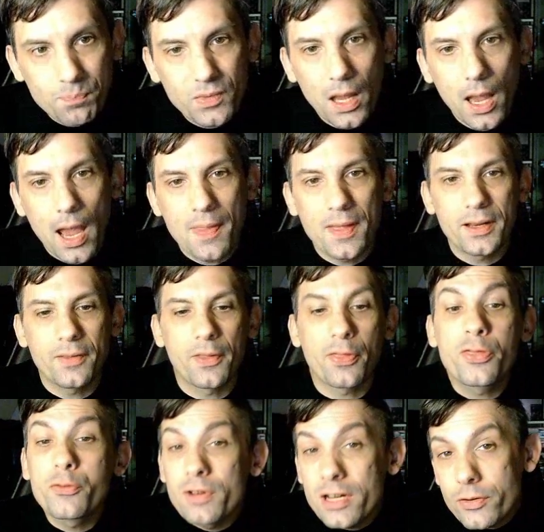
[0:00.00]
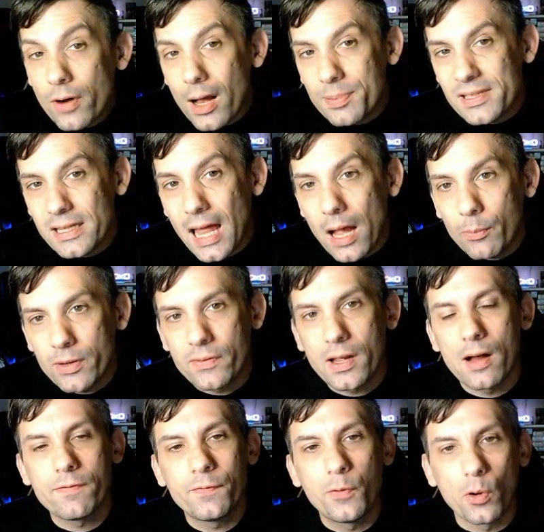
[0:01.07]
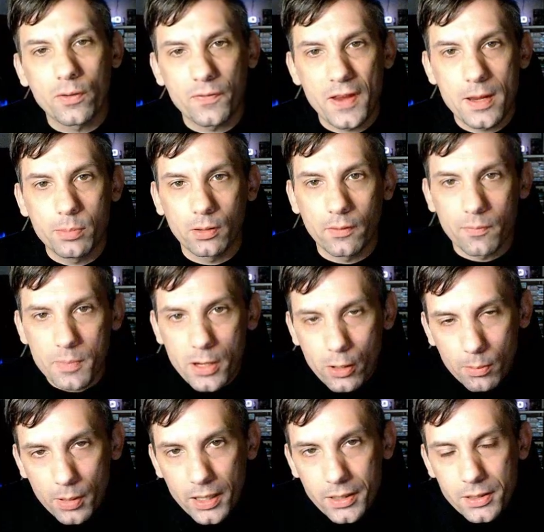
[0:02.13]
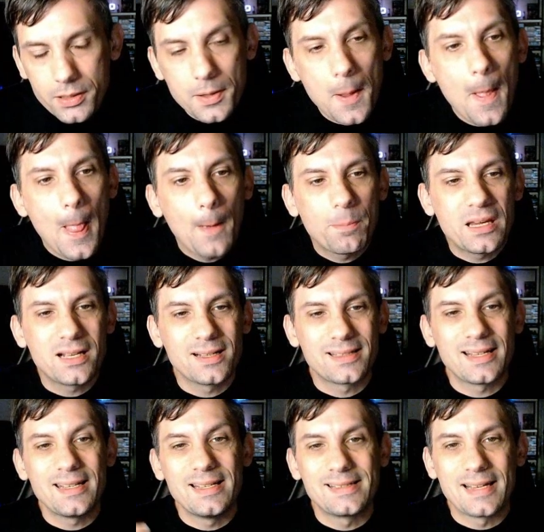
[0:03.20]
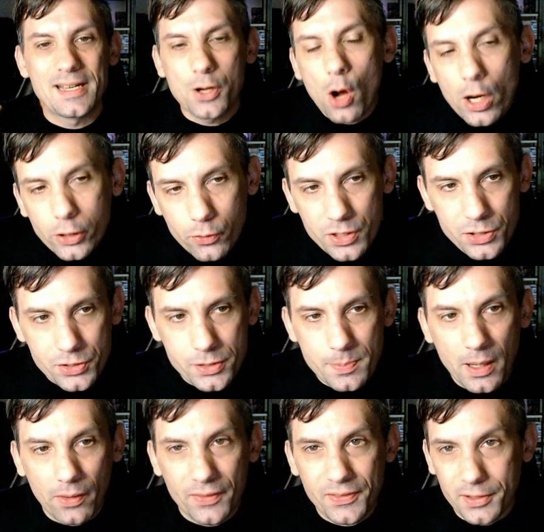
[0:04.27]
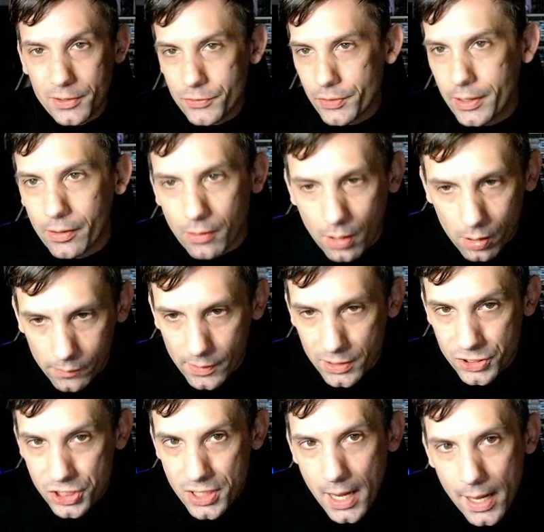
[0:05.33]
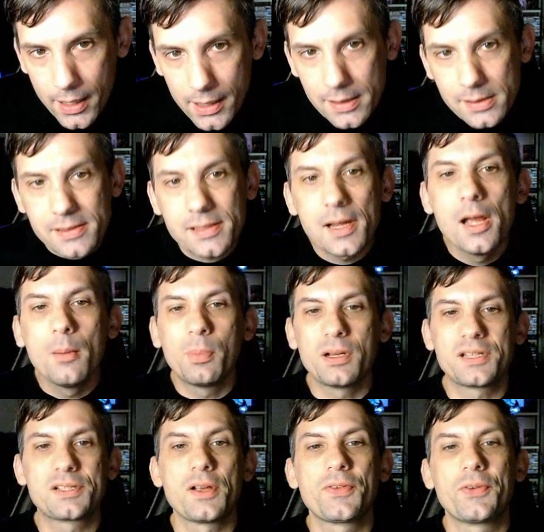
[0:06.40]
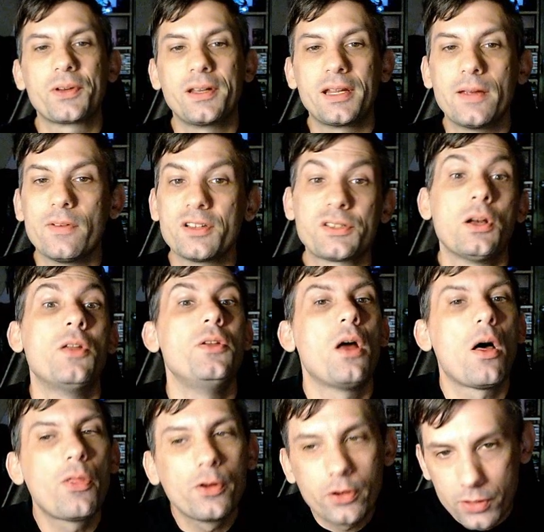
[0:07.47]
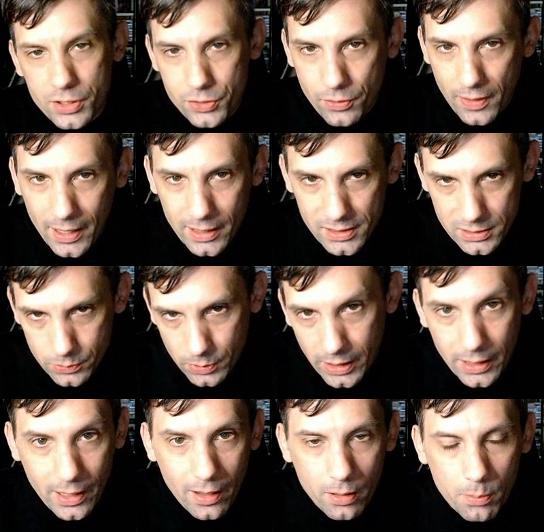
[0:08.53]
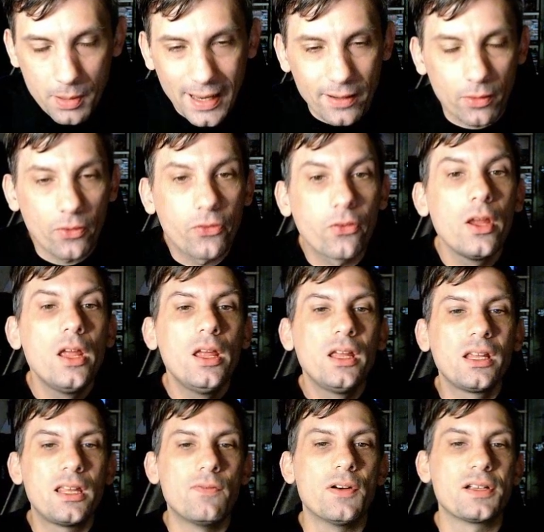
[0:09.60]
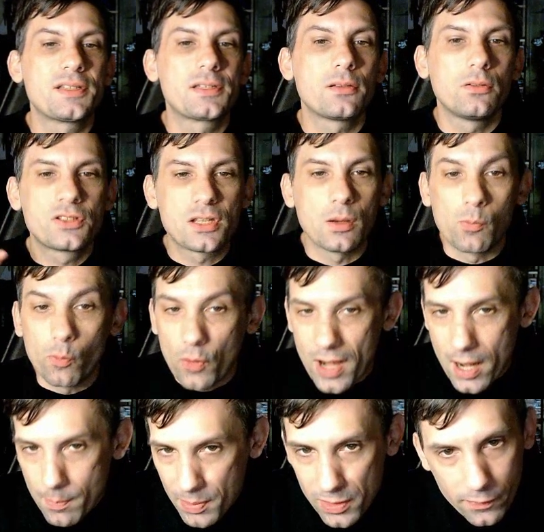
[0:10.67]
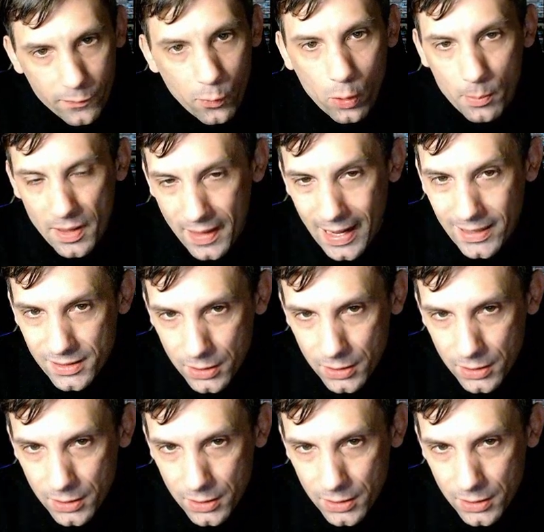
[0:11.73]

And then in the 3-drop slot, we've got 4 Fable of Mirror Breaker, because it is a non-creature spell that's going to trigger all of our shenanigans, but it's also going to give us another creature that can swing in at our battles, give us some ramp in the form of that